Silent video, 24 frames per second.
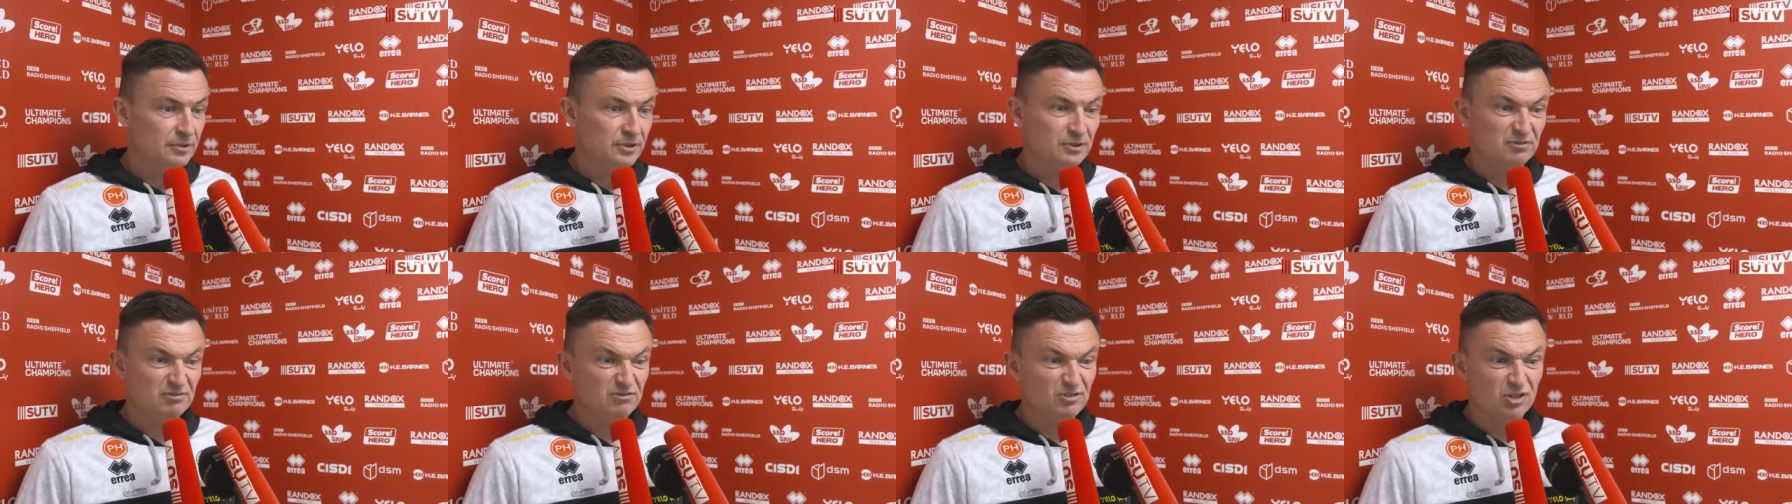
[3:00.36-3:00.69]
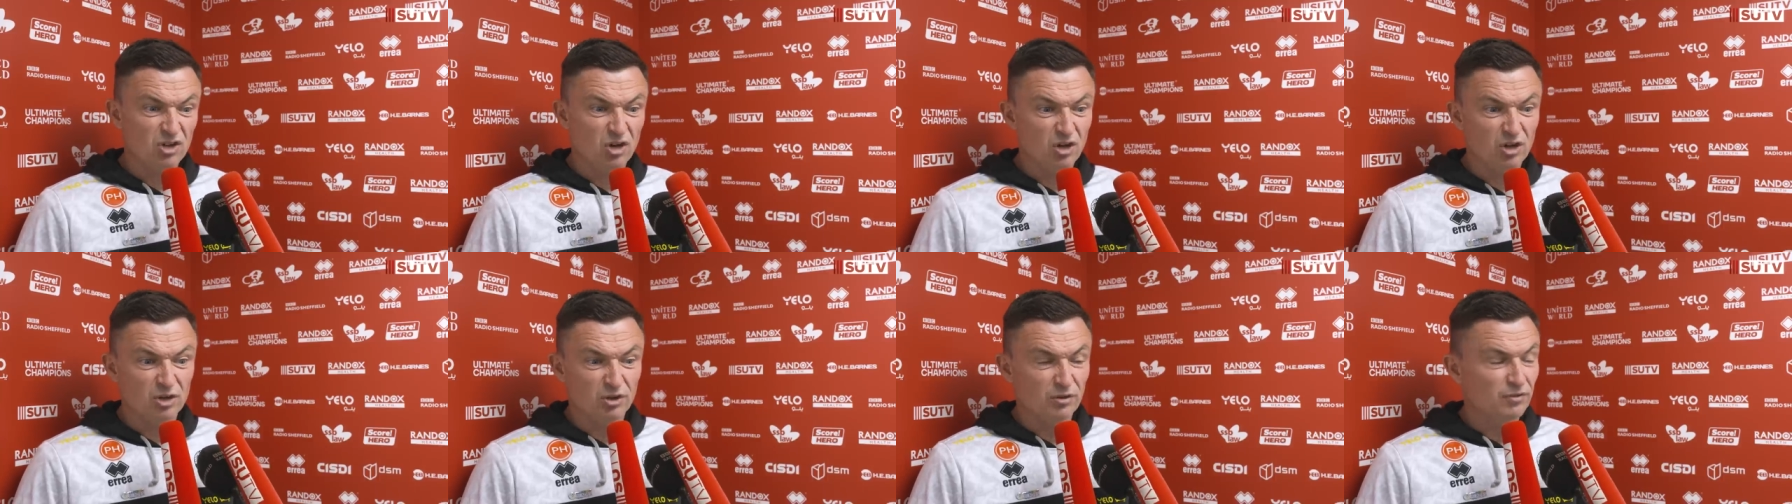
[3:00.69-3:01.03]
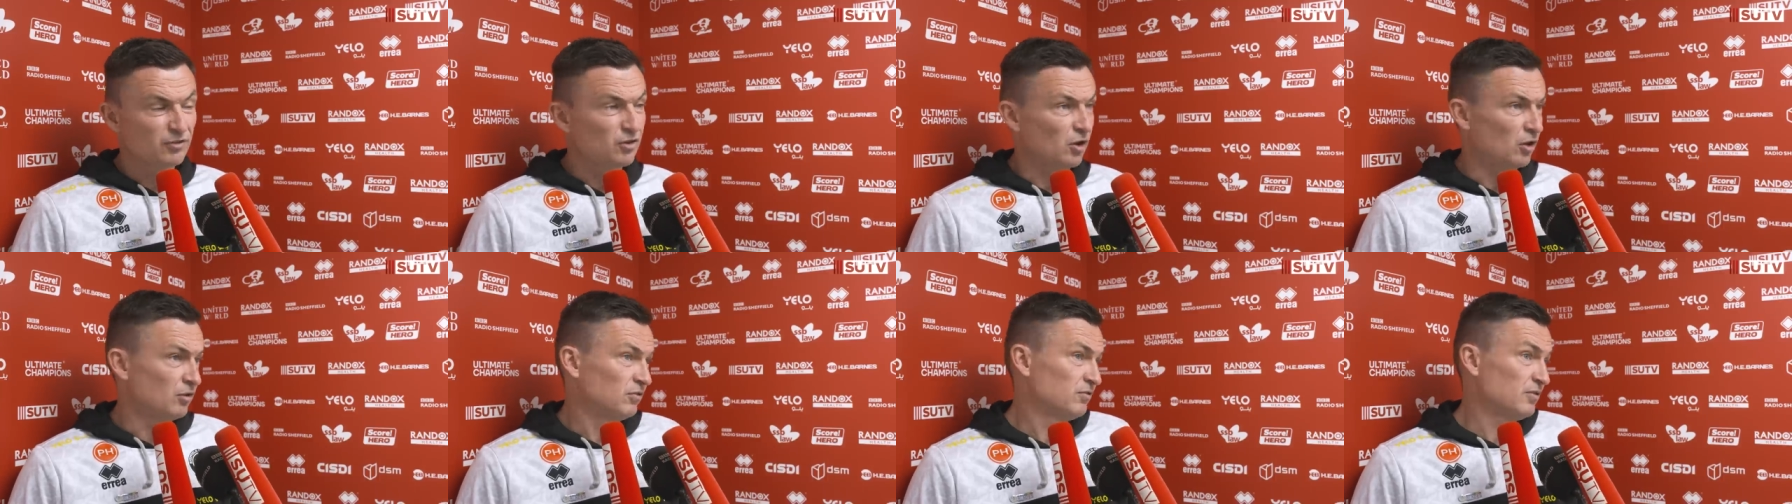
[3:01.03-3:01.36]
Not
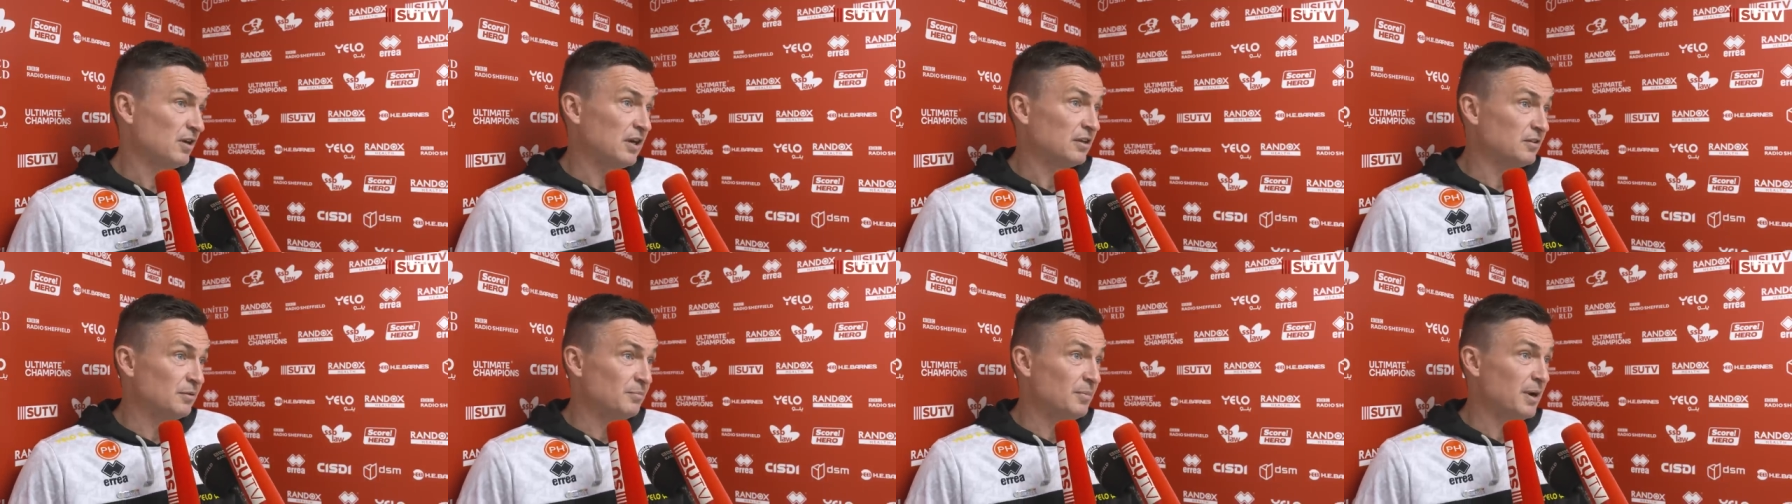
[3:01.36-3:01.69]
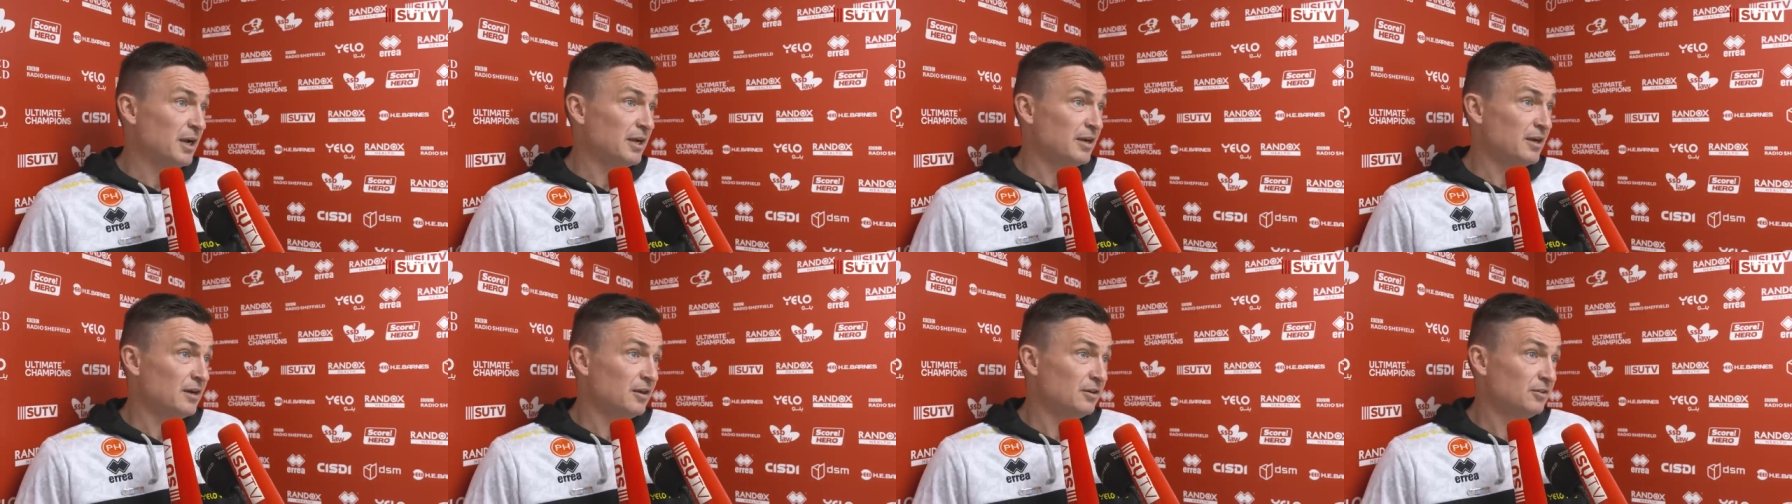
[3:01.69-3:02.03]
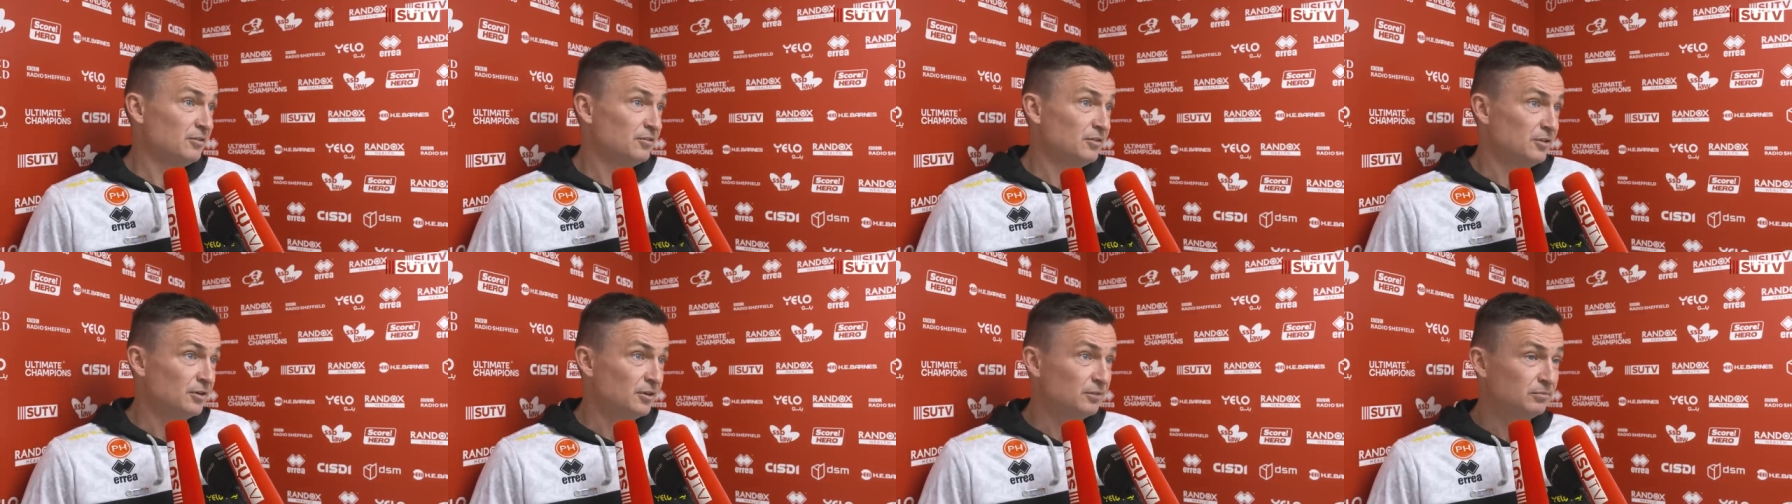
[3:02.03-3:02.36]
enough contact in my
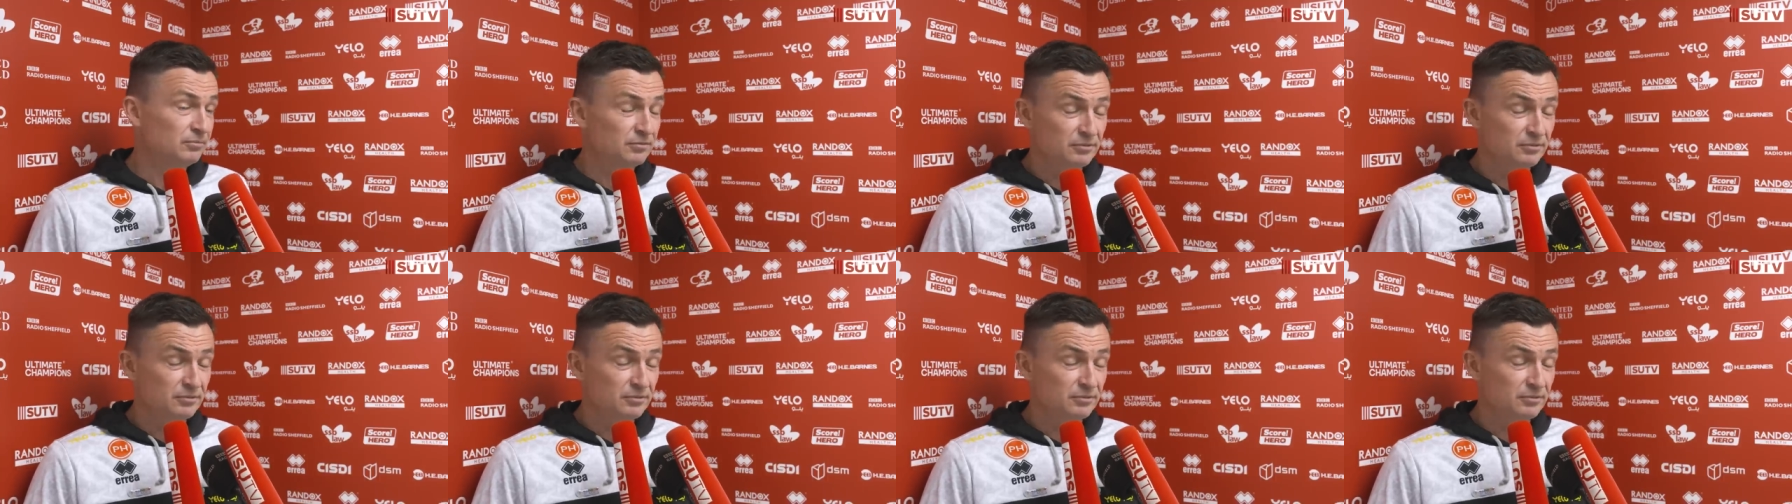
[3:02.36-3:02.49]
eyes, you know.